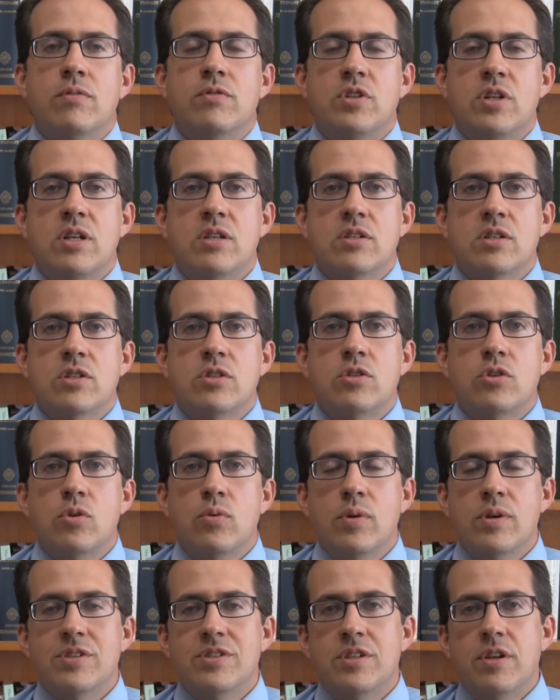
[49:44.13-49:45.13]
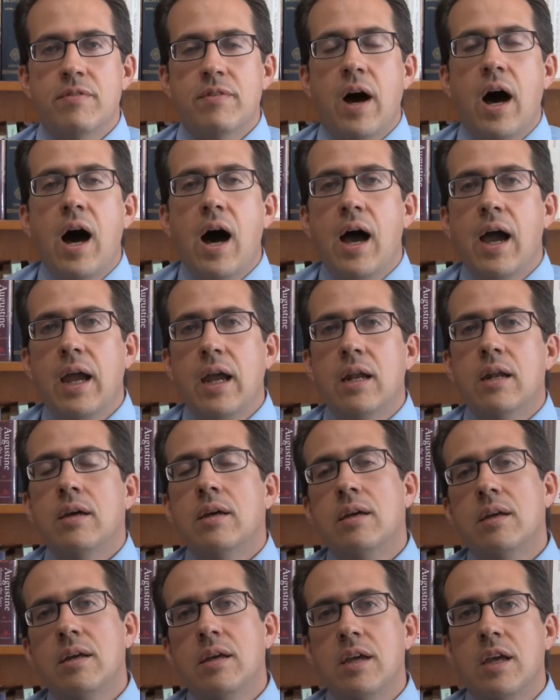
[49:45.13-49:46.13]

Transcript: of Jesus who is divine